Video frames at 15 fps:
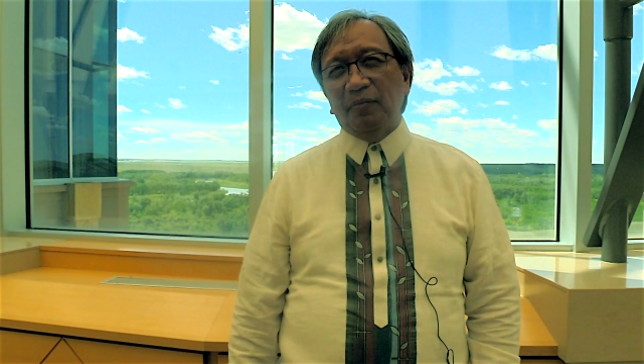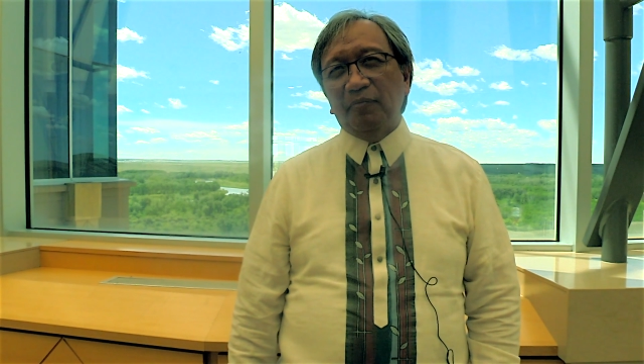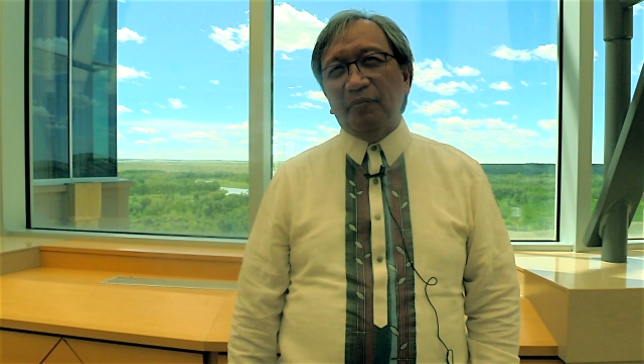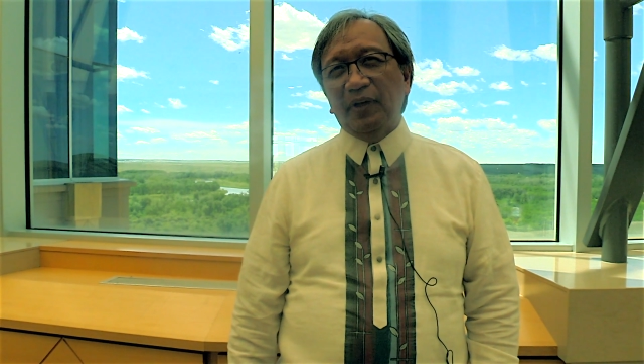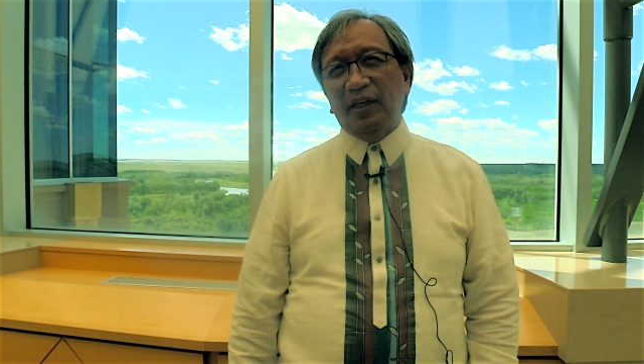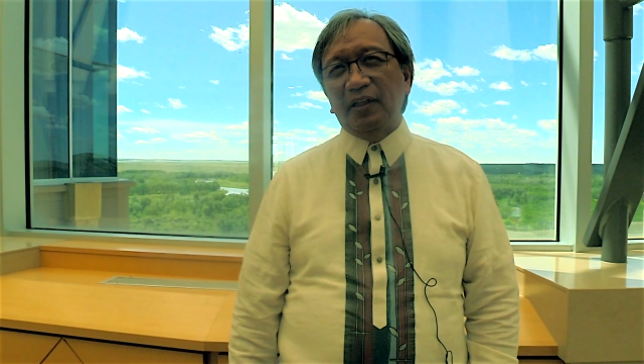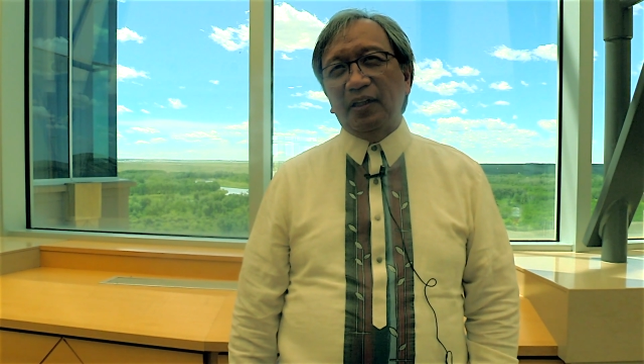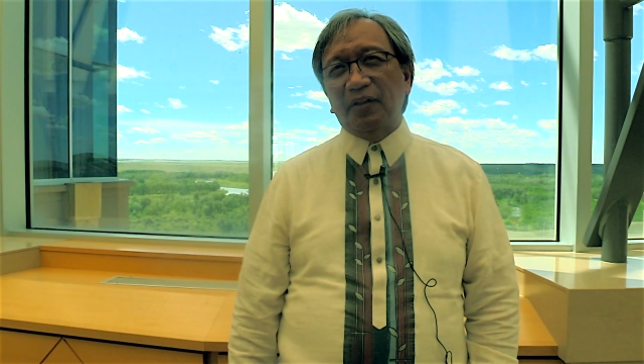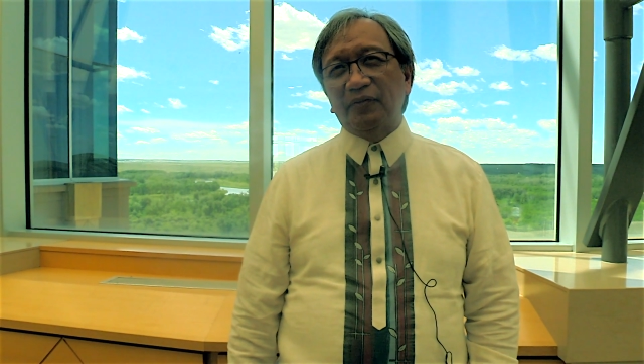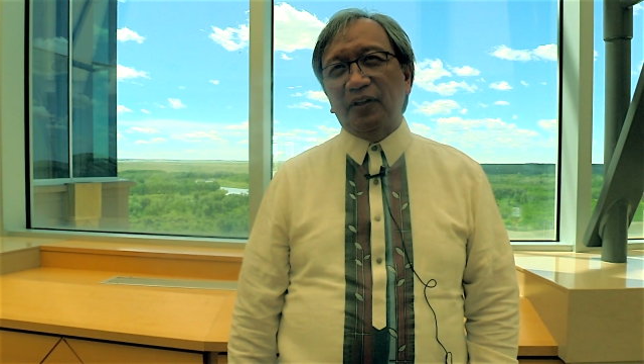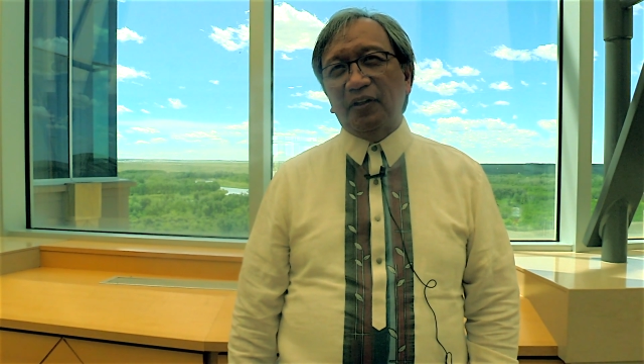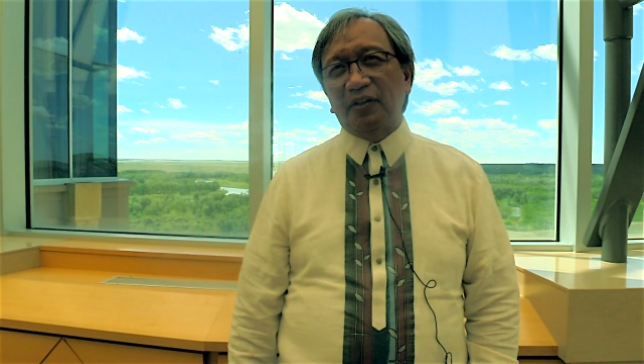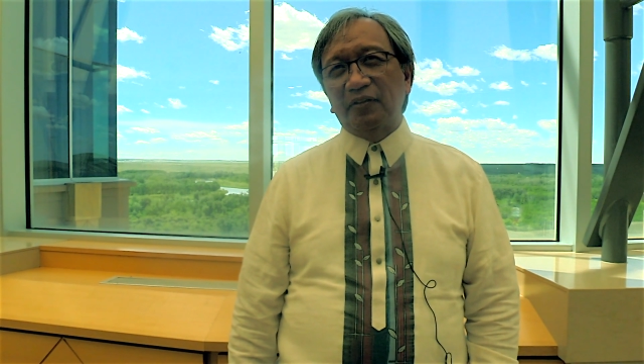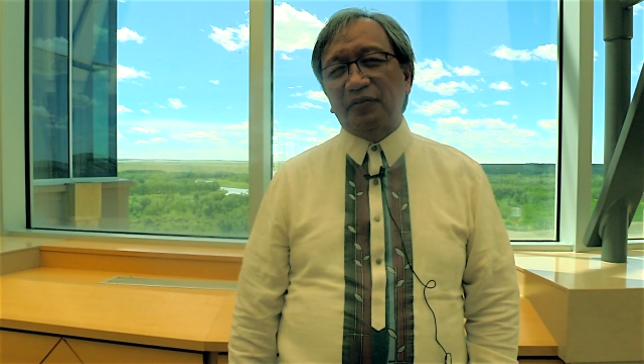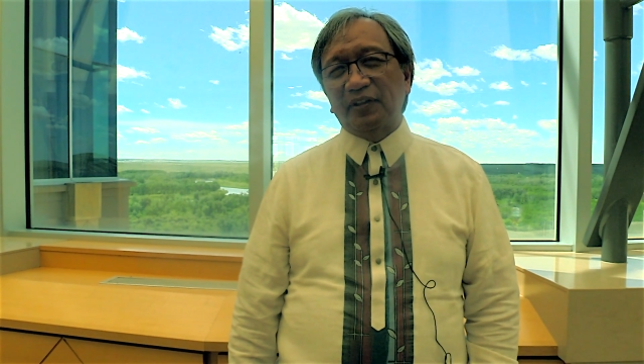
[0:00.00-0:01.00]
many of the
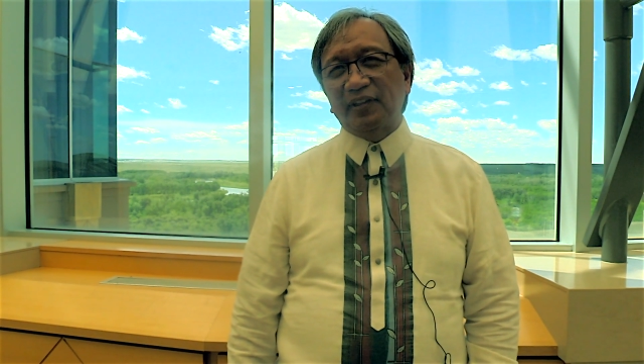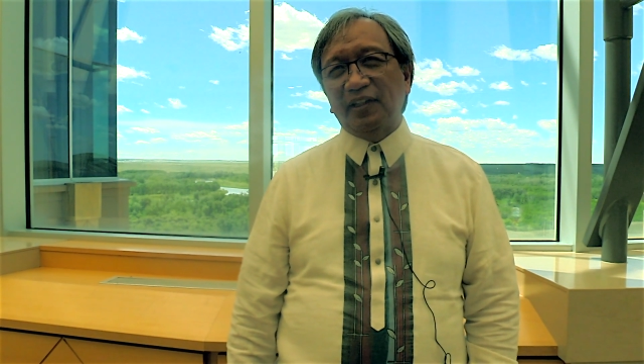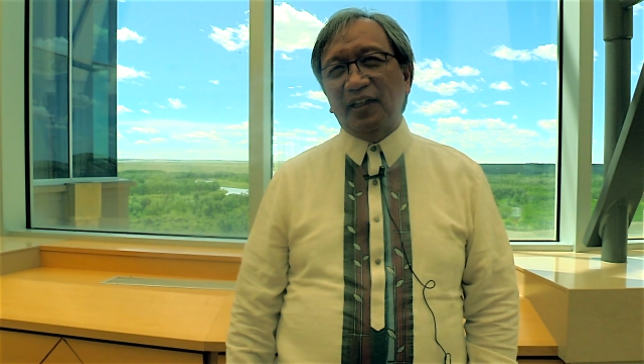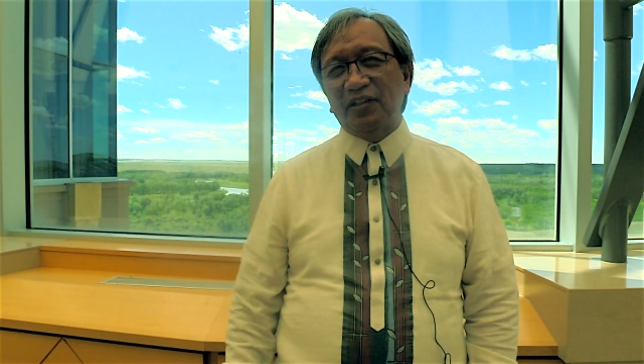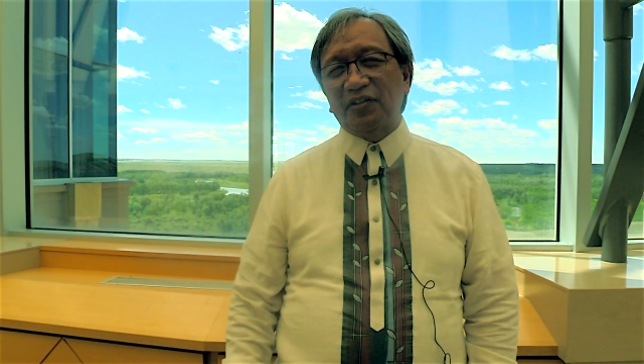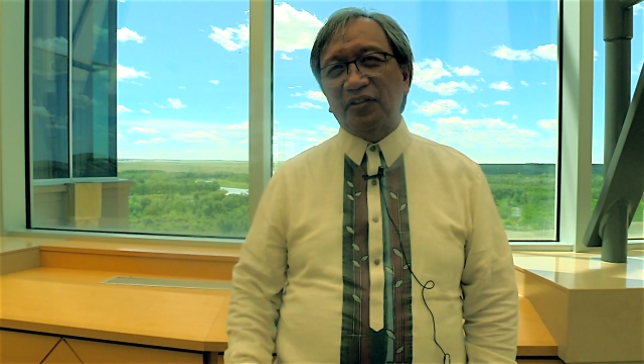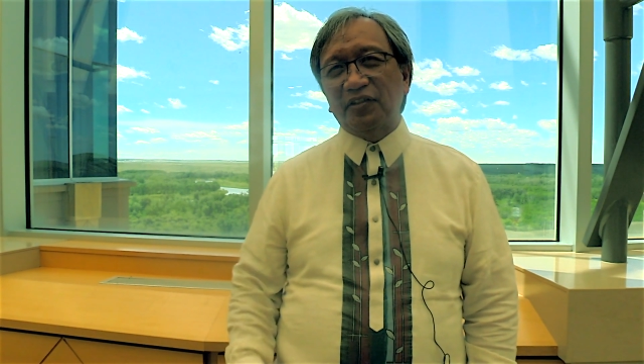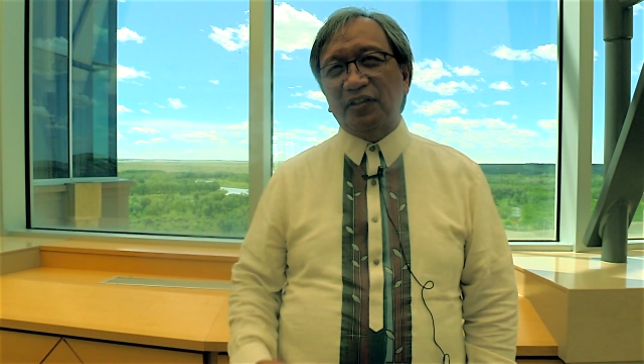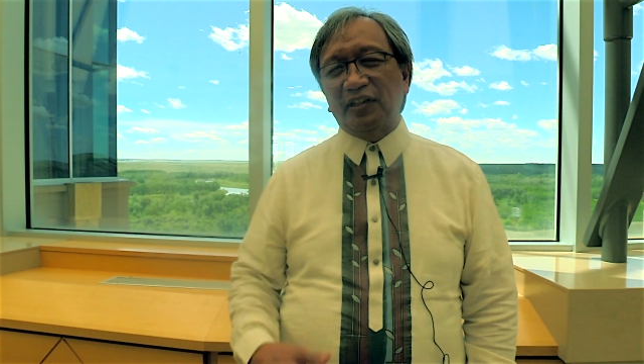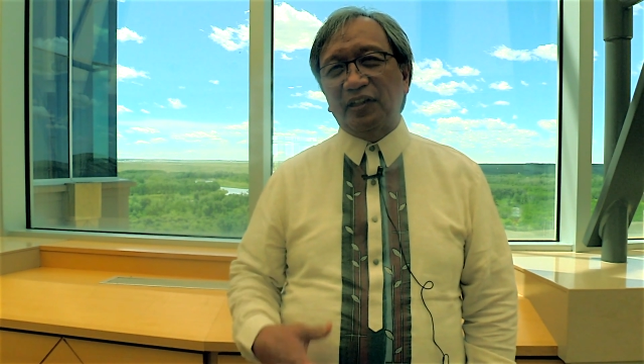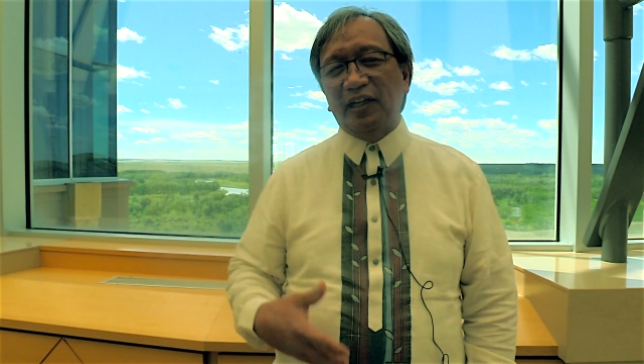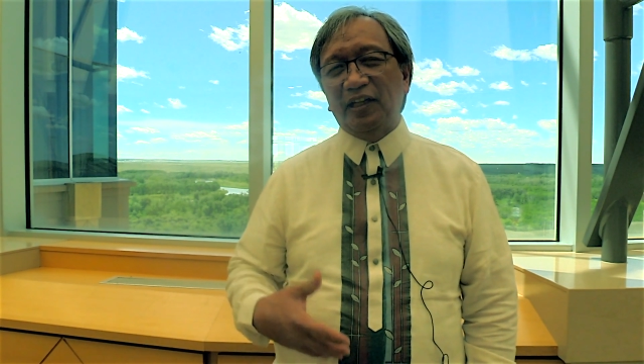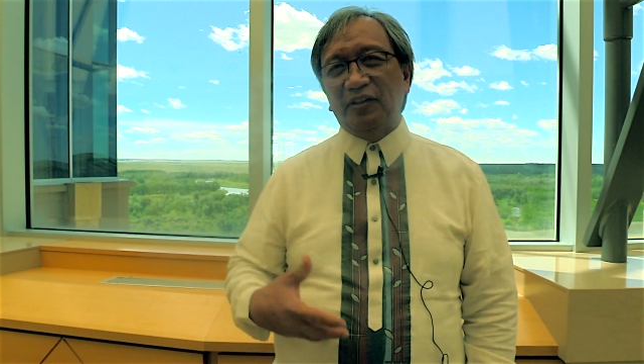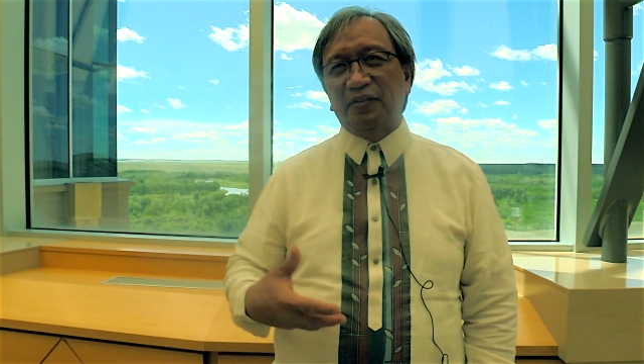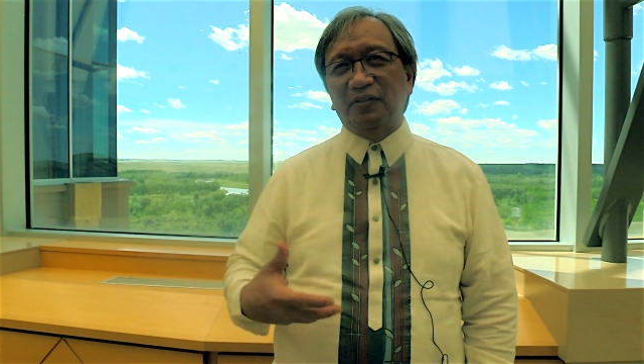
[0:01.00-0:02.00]
conversations
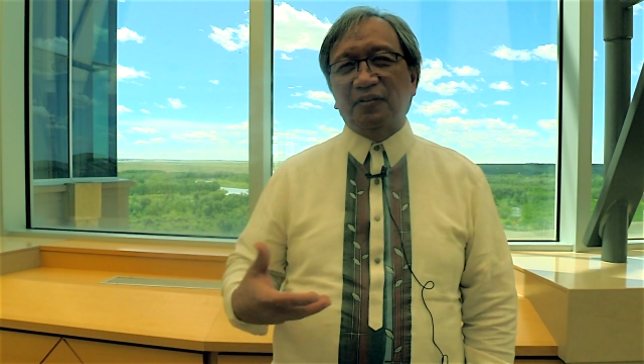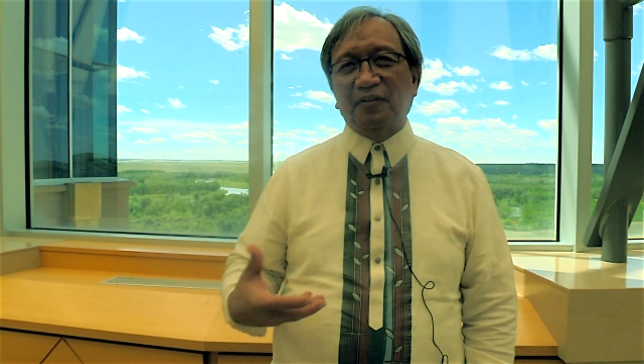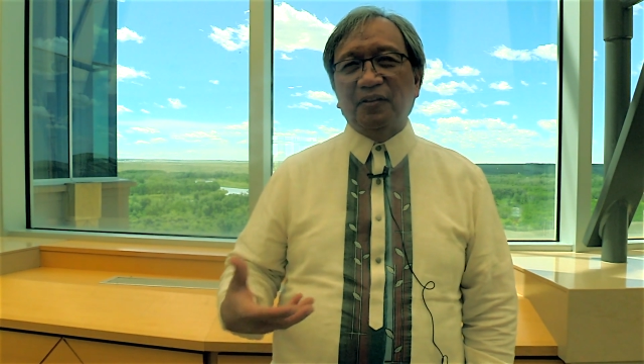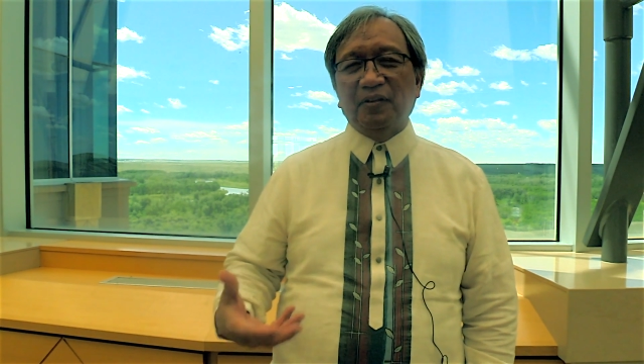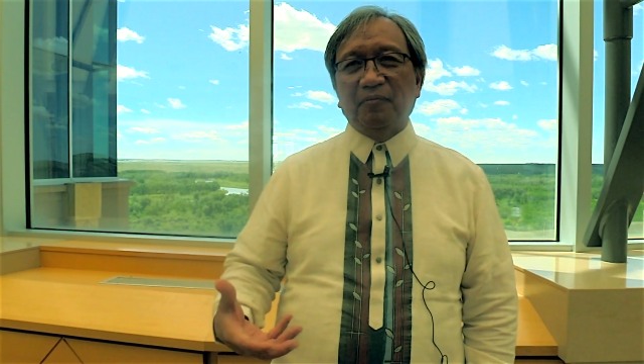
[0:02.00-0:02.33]
around